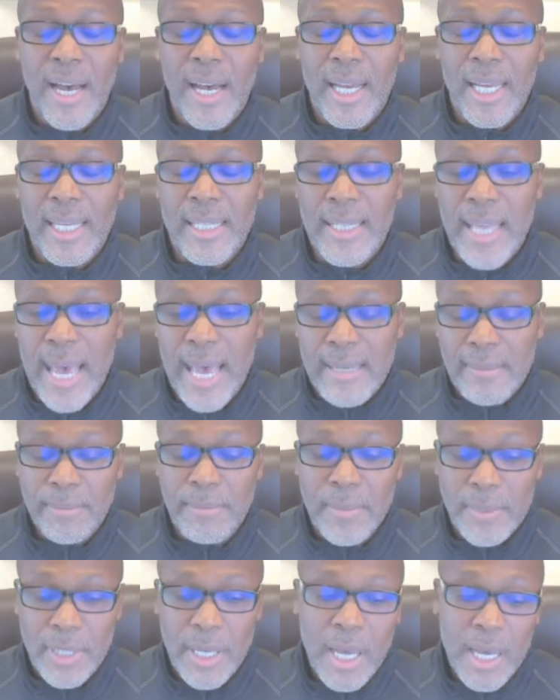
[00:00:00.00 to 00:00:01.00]
in that
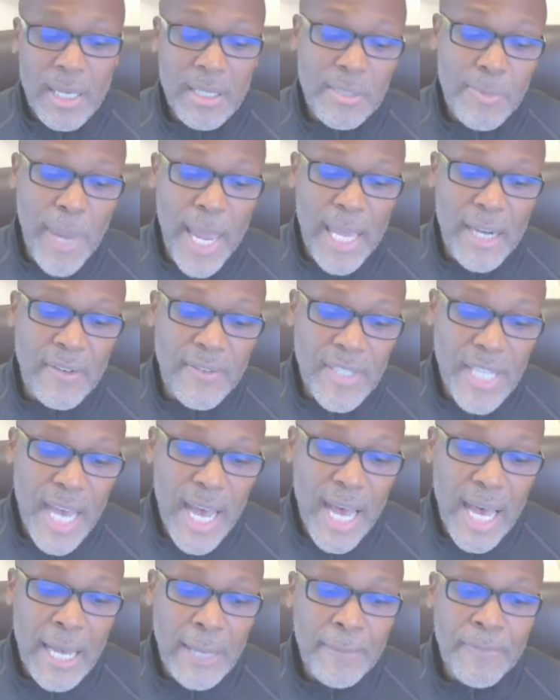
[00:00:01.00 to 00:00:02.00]
span of
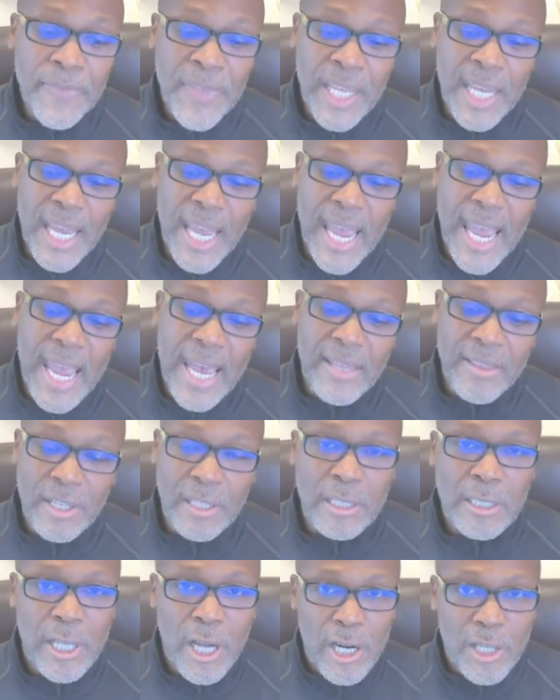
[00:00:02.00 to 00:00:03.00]
time. And the
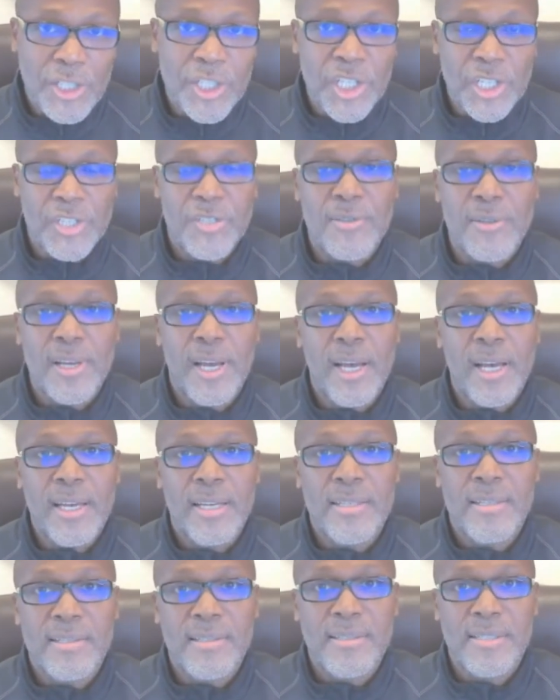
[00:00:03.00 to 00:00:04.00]
largest
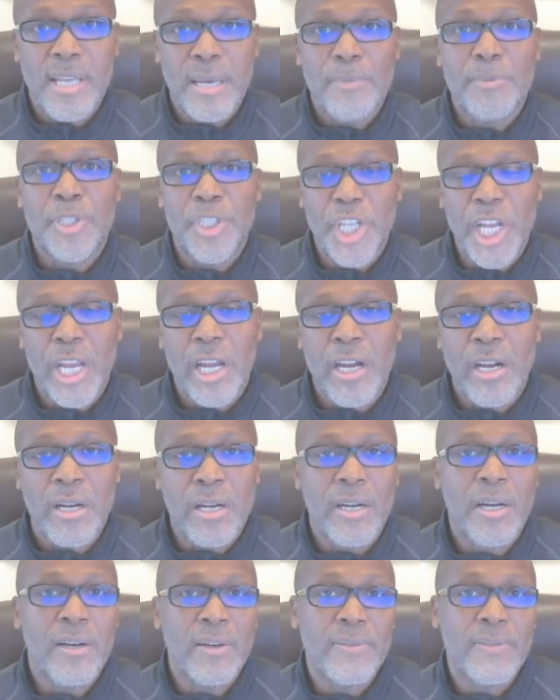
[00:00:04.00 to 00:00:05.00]

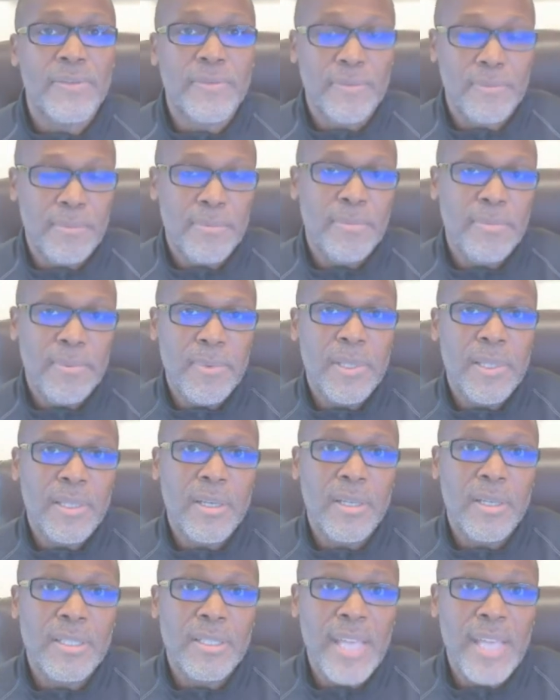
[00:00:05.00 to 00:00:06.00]
sub-share of
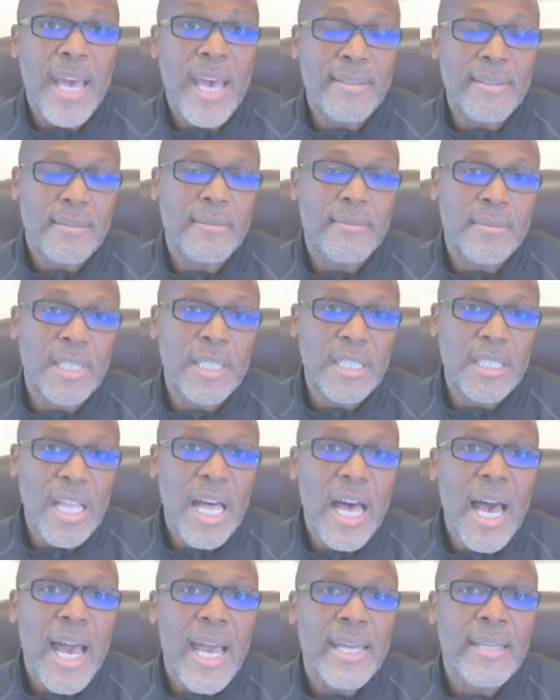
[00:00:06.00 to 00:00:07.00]
that
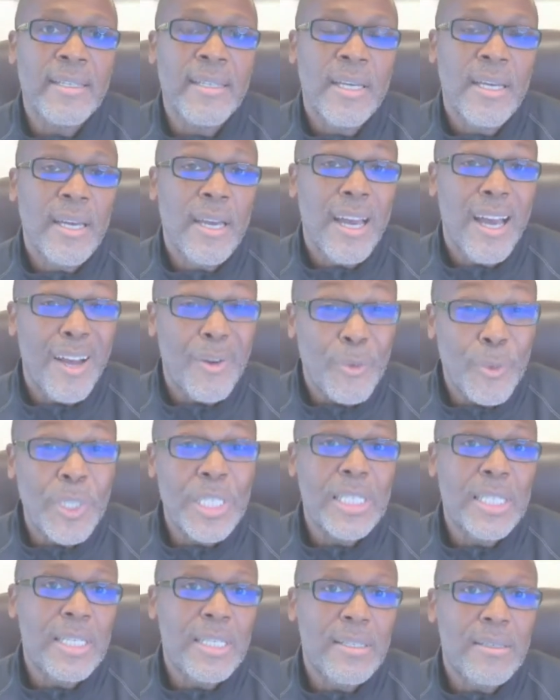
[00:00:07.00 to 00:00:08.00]
decline
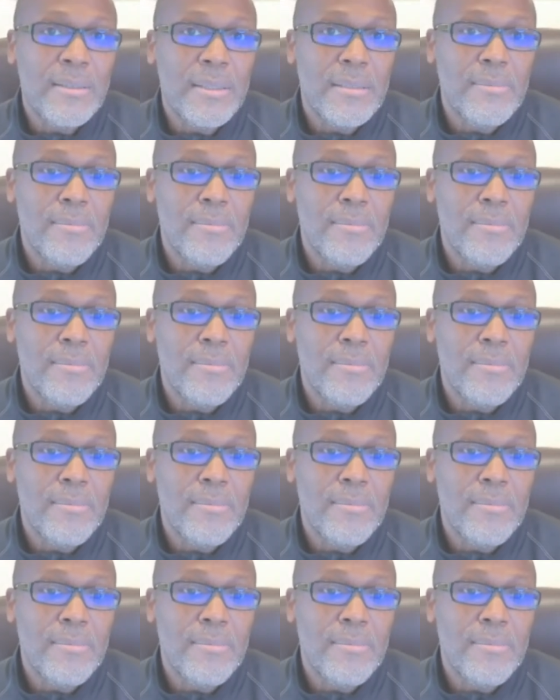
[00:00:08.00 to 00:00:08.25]
really